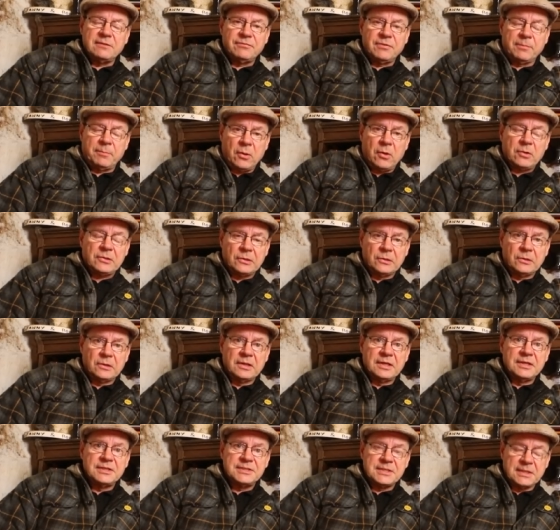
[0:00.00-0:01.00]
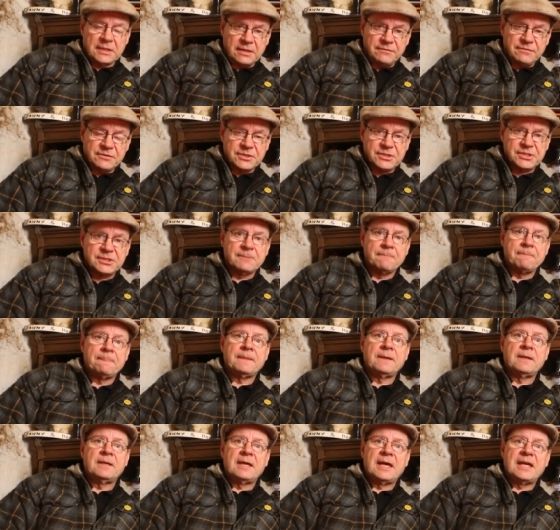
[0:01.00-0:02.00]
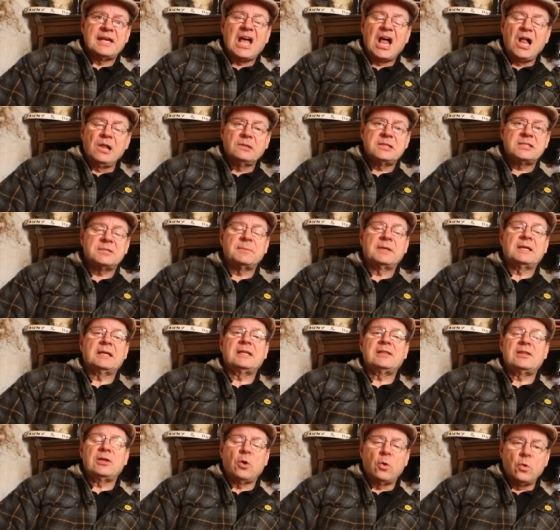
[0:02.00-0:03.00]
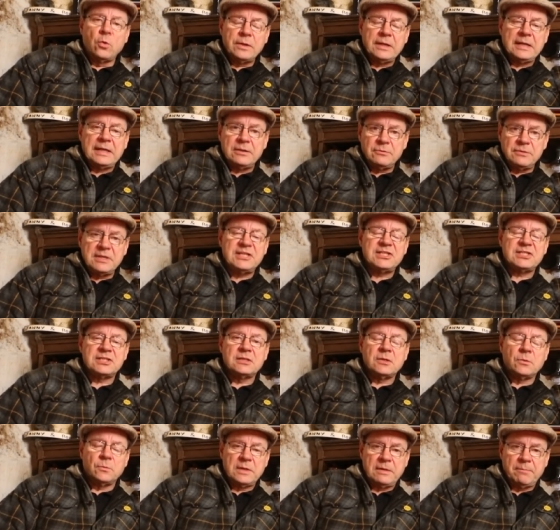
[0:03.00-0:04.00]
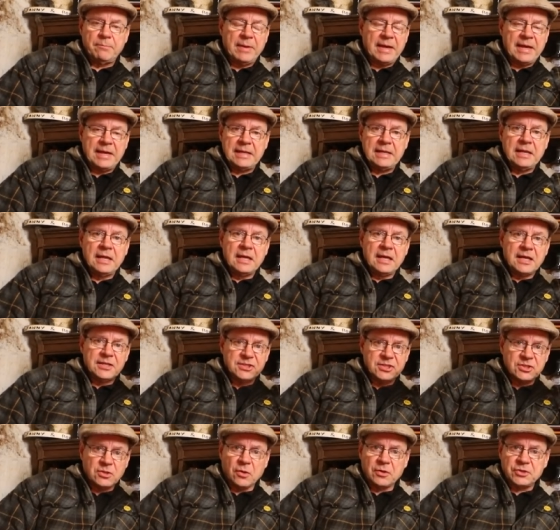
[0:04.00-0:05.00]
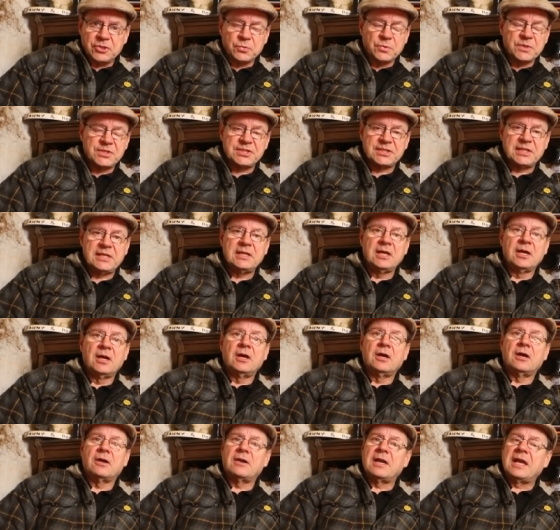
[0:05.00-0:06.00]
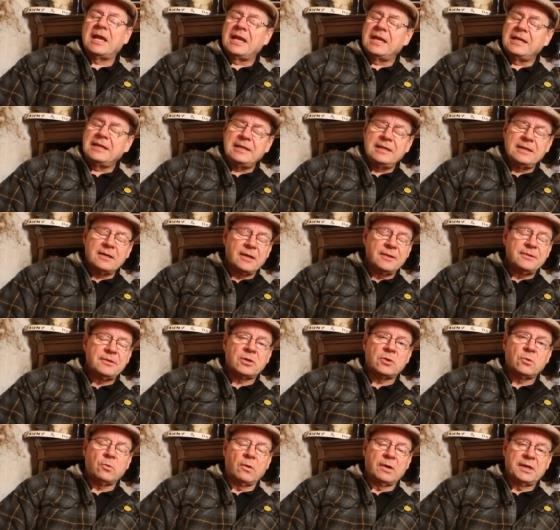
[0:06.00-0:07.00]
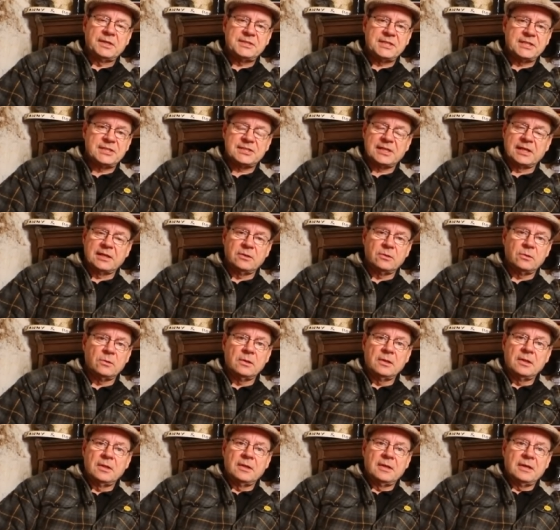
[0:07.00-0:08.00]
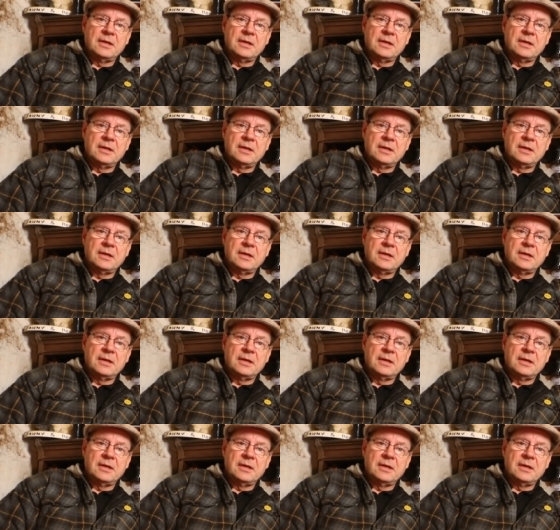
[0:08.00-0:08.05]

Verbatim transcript: of the bottle delivers. And ultimately, the only reason that we buy a Scotch whisky or any other quality single